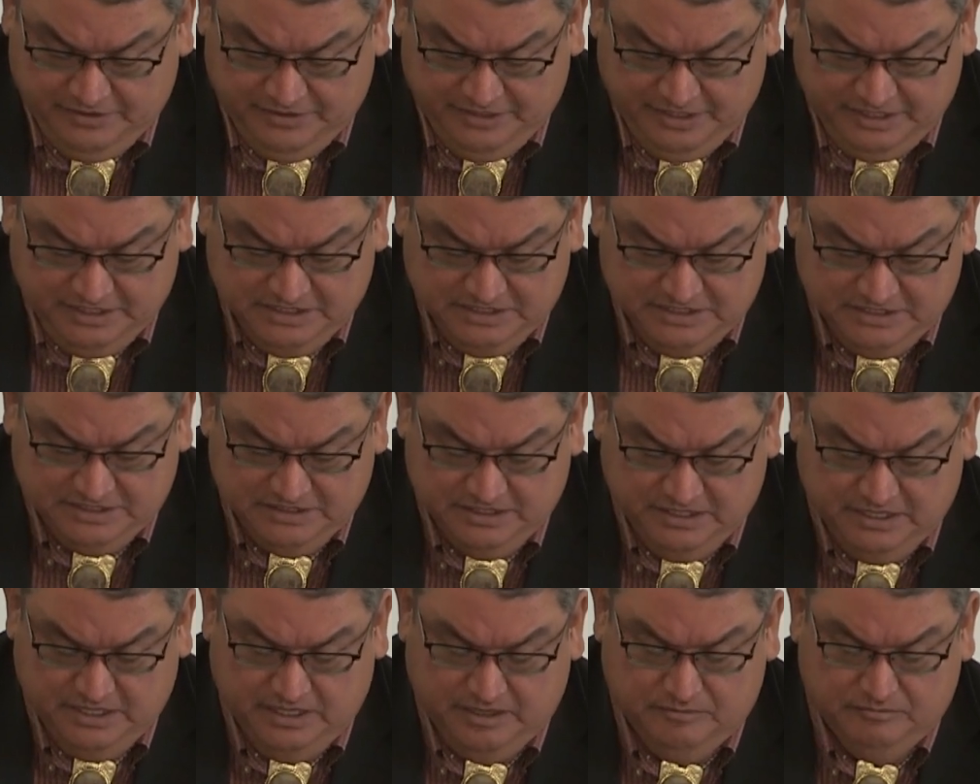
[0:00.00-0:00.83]
things is
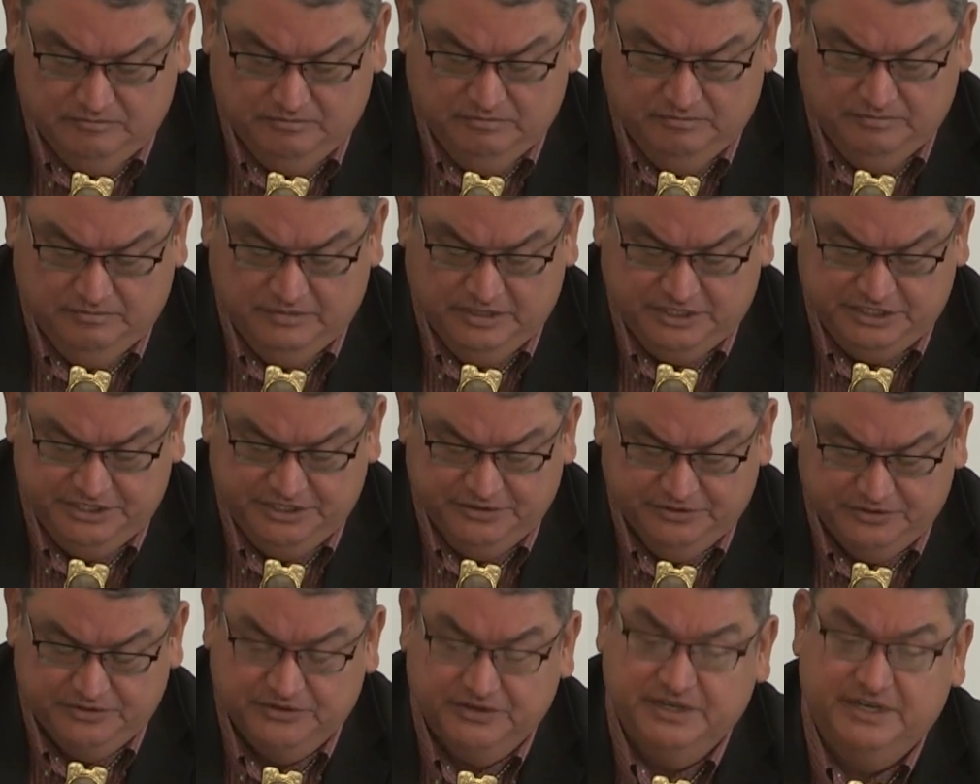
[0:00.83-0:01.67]
the
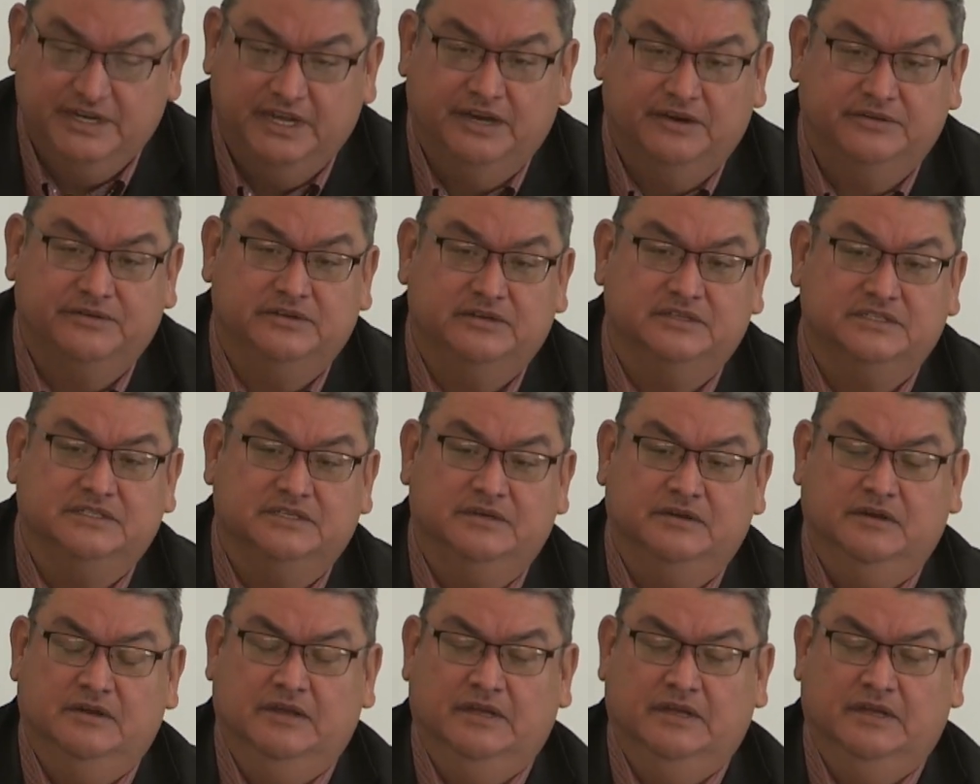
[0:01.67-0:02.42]
children and elders.